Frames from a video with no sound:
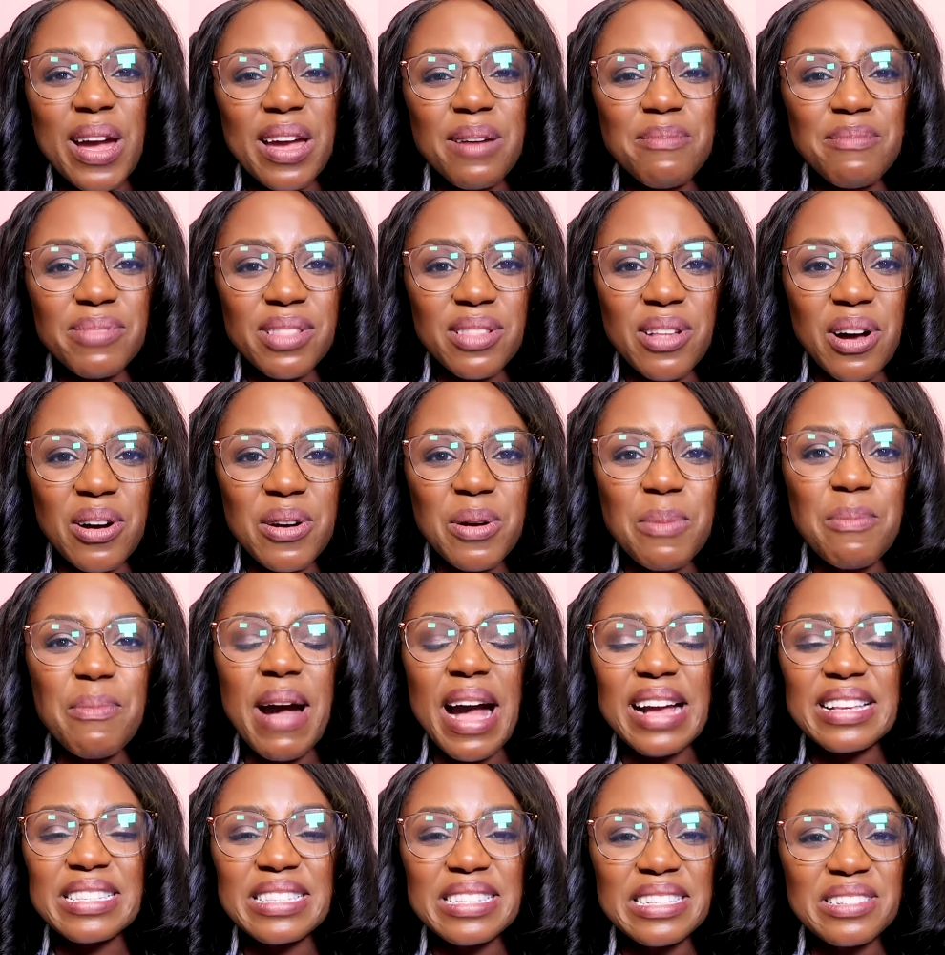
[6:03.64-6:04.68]
wear a long
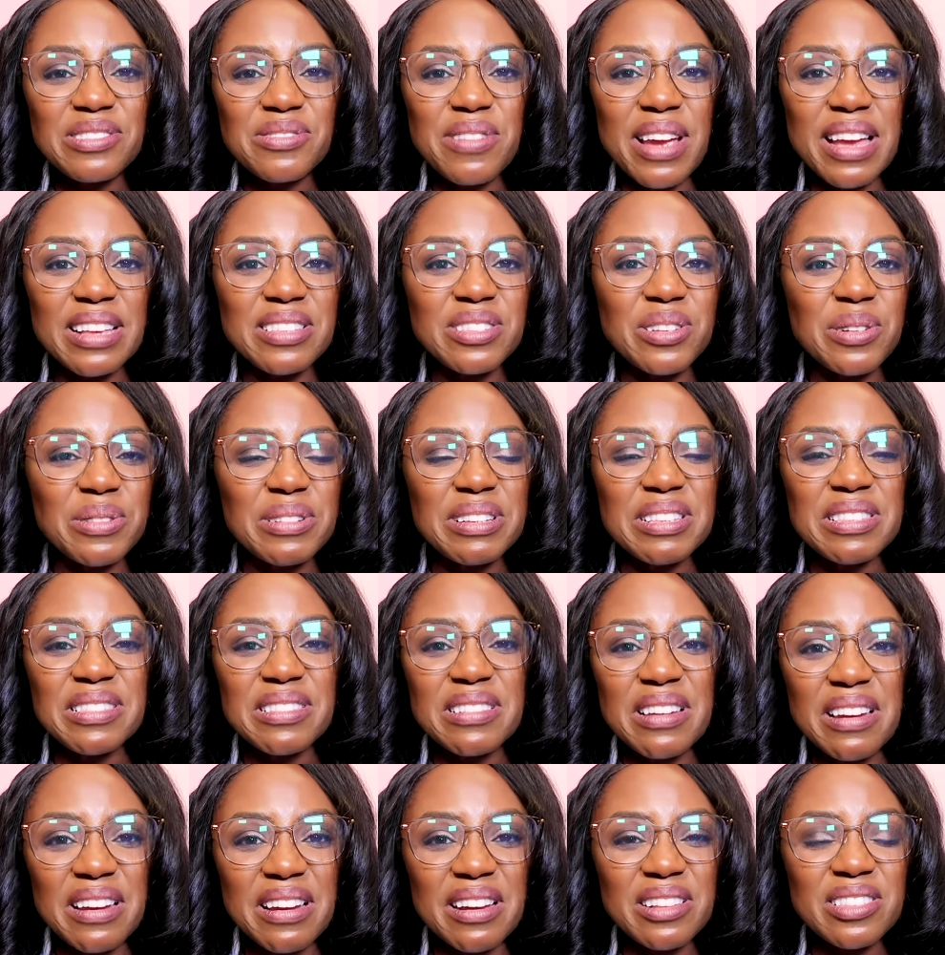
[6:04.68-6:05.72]
maxi dress or a
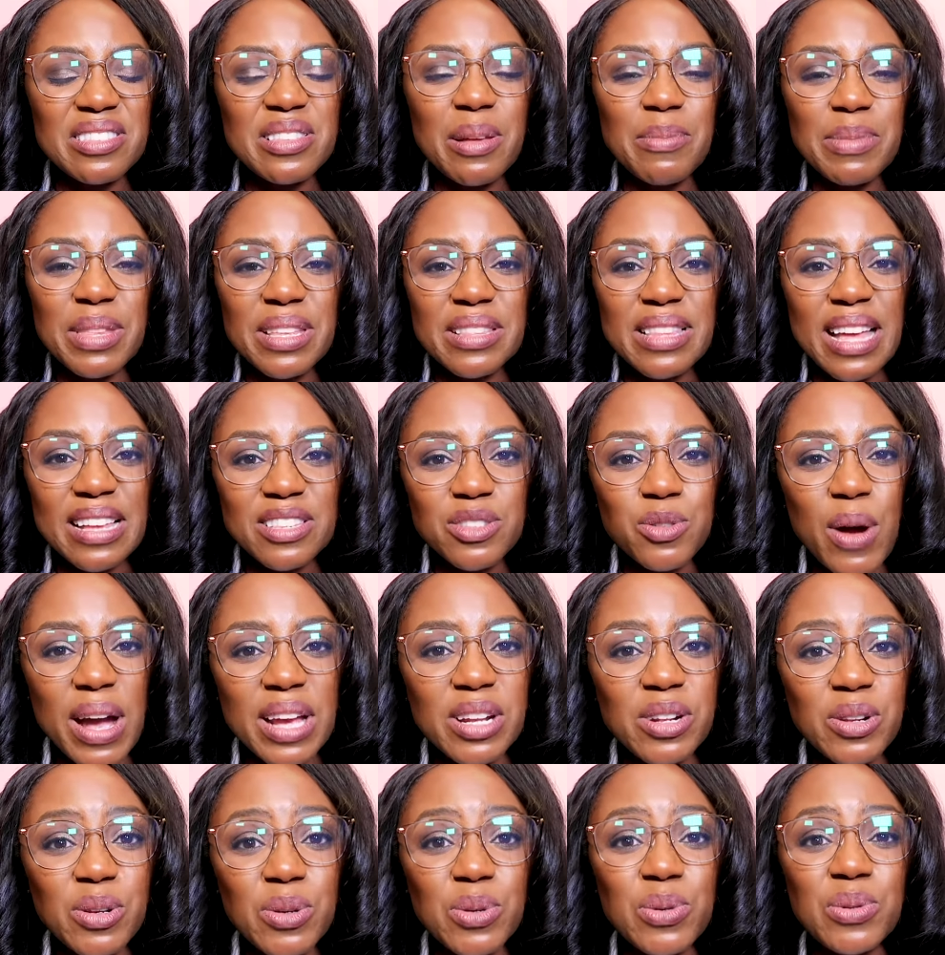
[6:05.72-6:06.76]
skirt, something that's
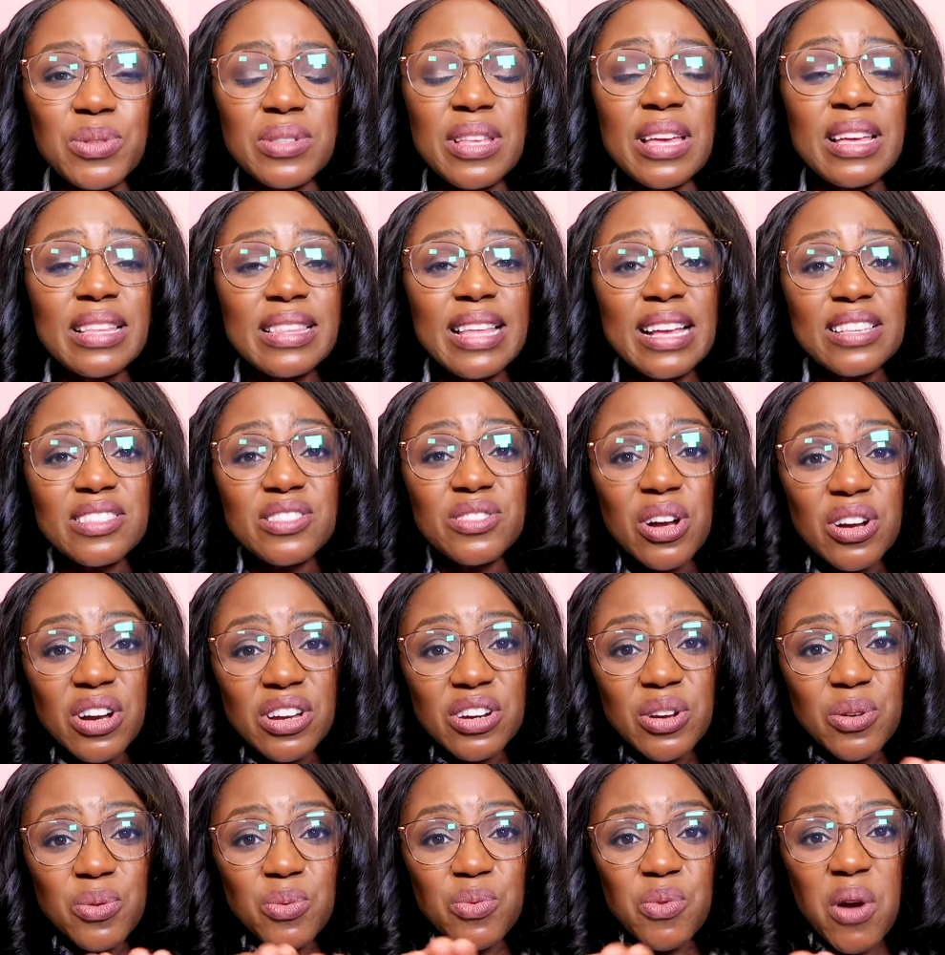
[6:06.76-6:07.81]
quite loose, that's not
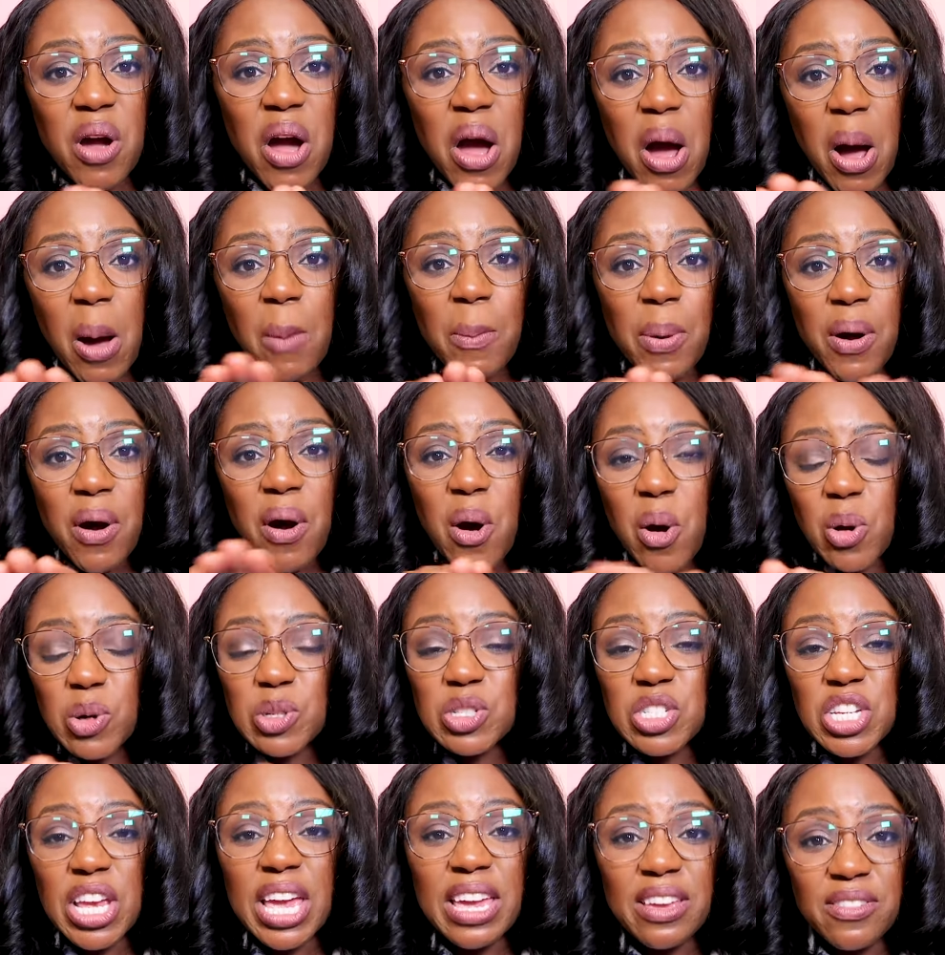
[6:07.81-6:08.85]
gonna rub or
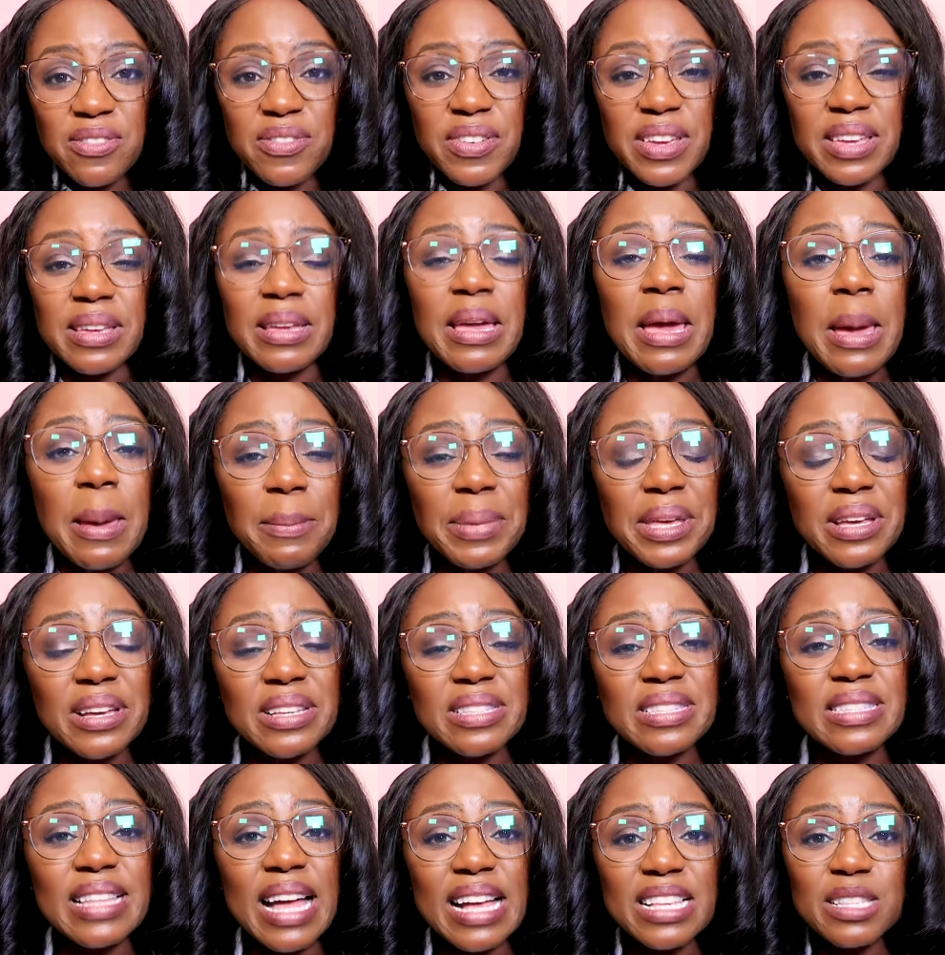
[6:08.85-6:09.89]
chafing,
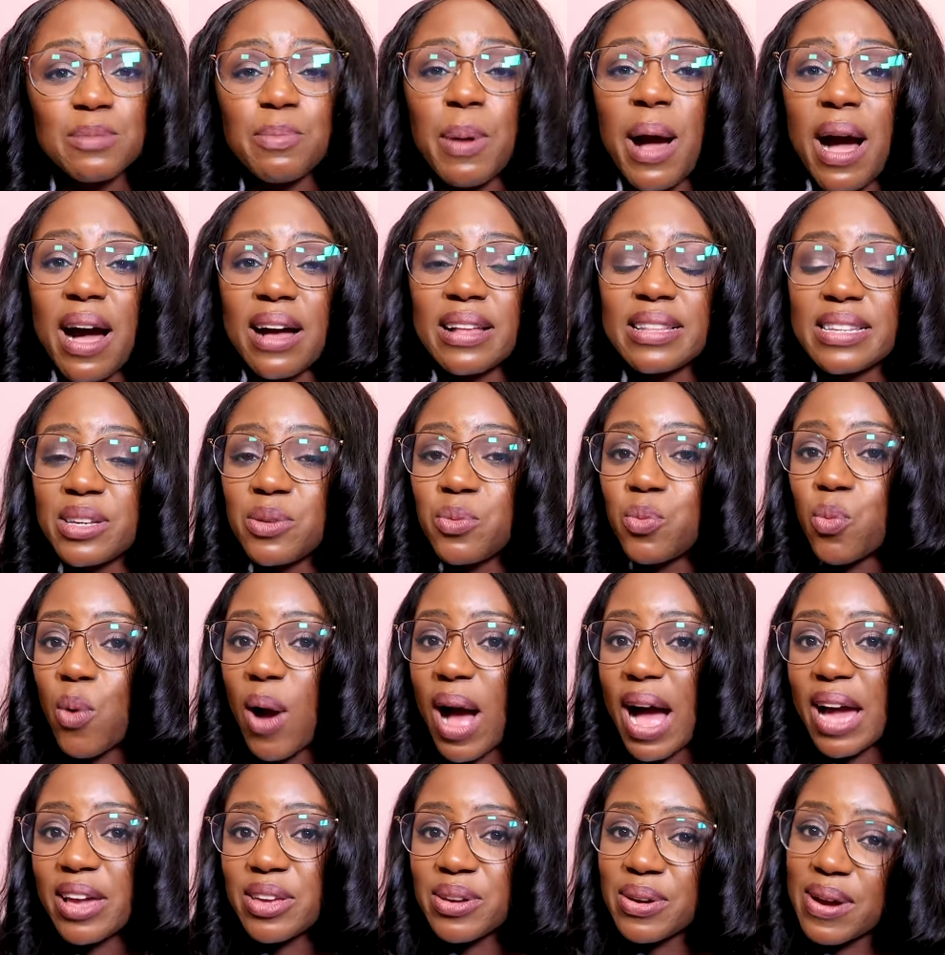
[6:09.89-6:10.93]
because that's partly
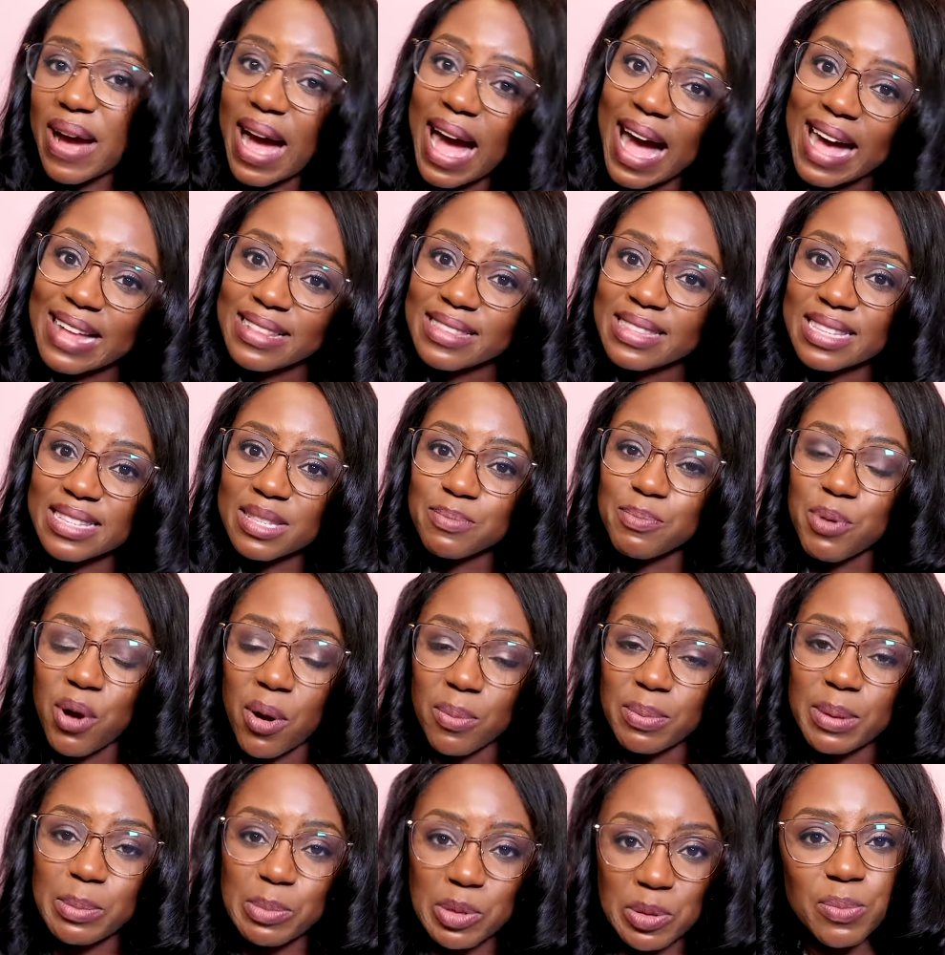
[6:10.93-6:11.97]
why you had this
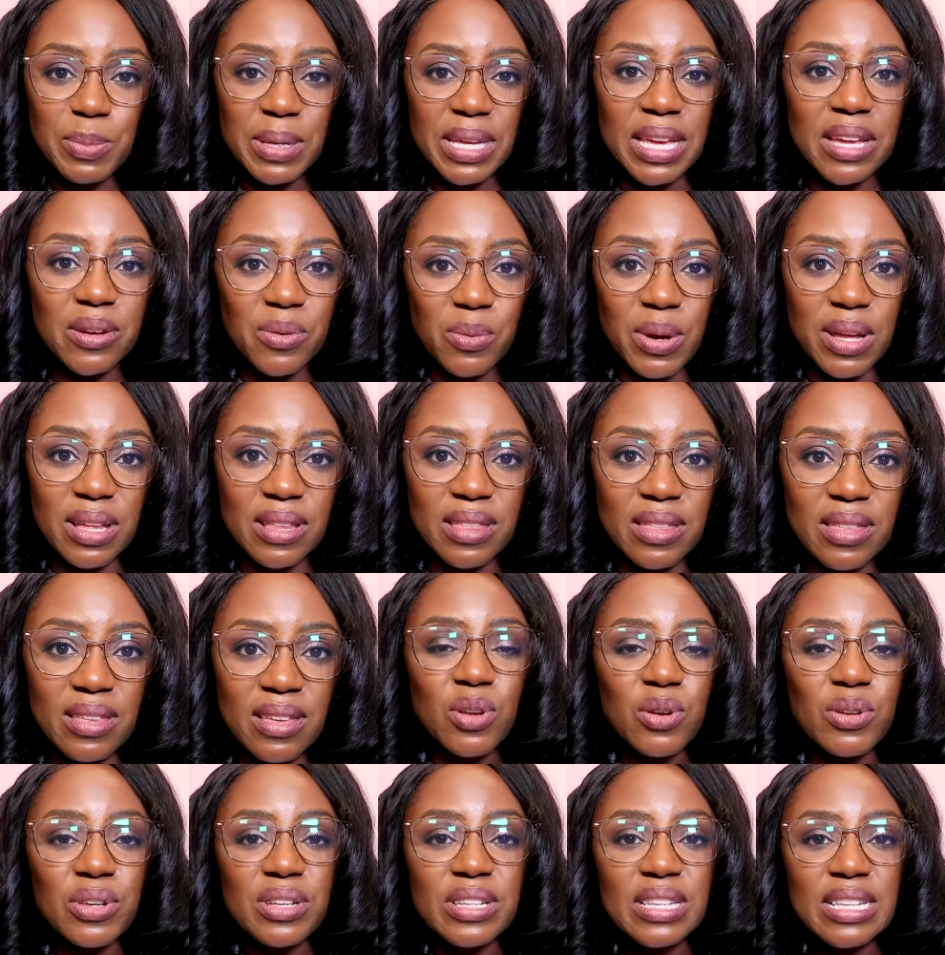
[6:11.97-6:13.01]
problem to begin with.
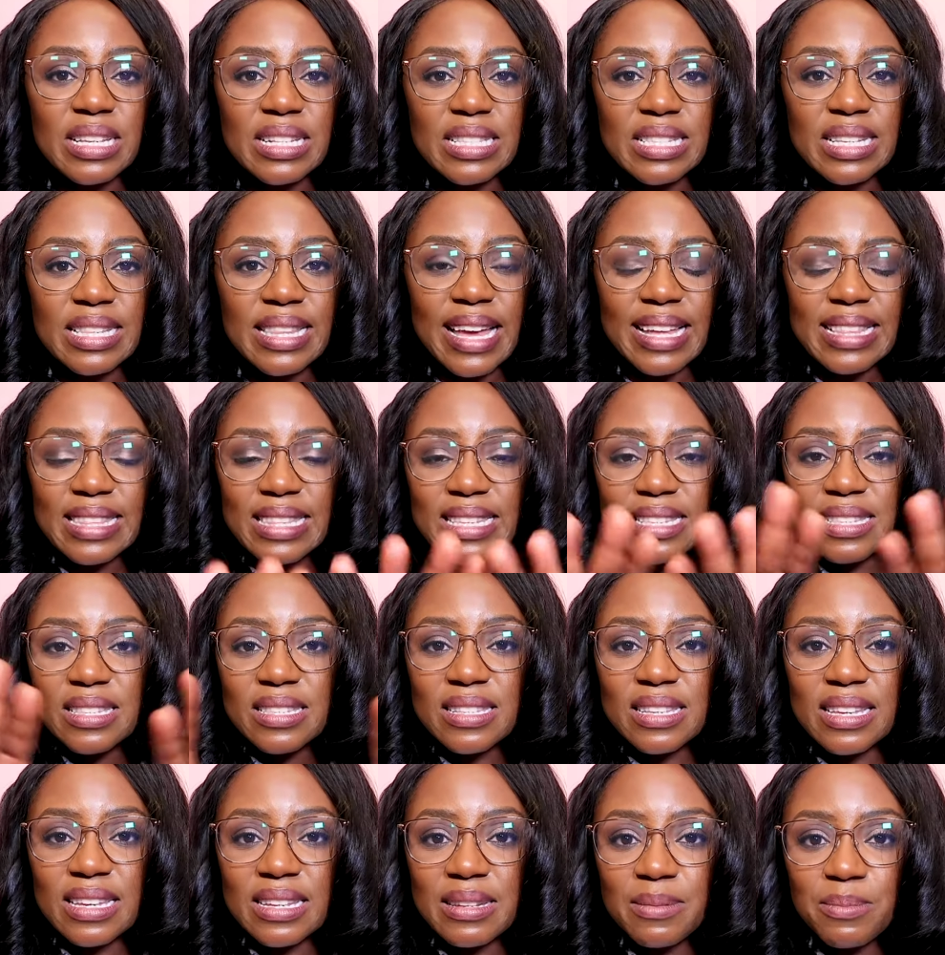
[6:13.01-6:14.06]
So you need to let the
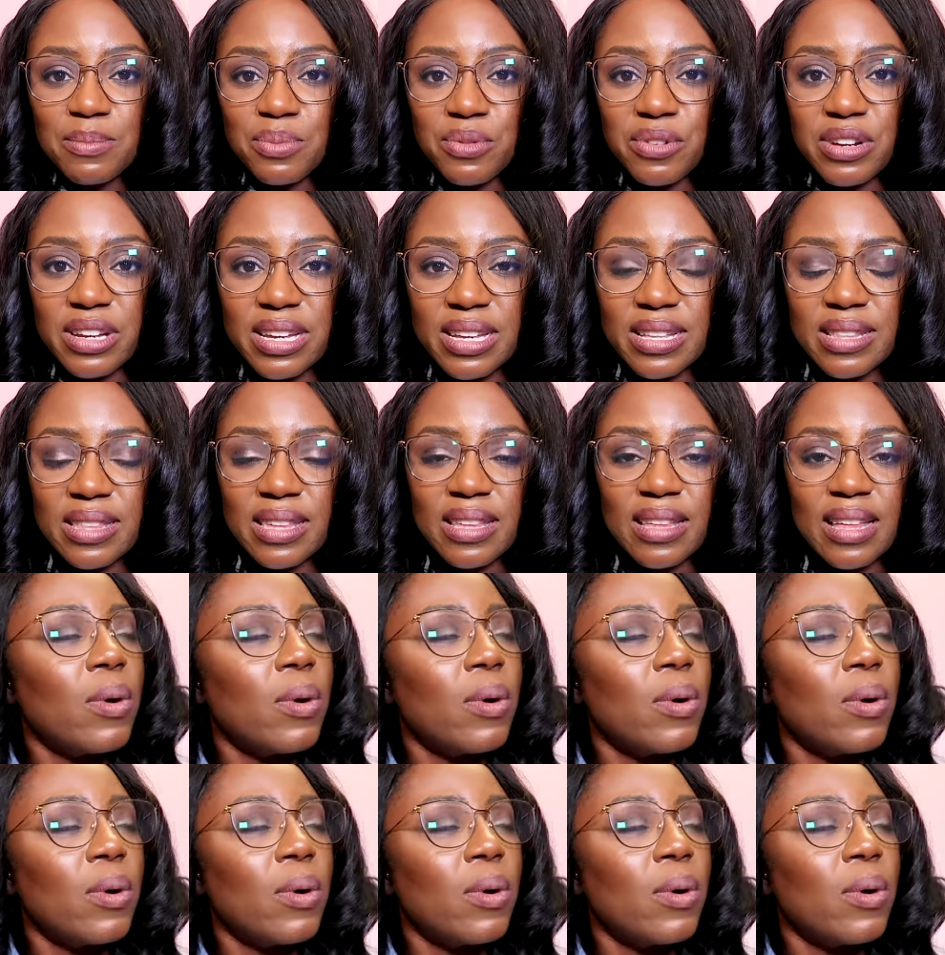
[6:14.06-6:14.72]
skin breathe.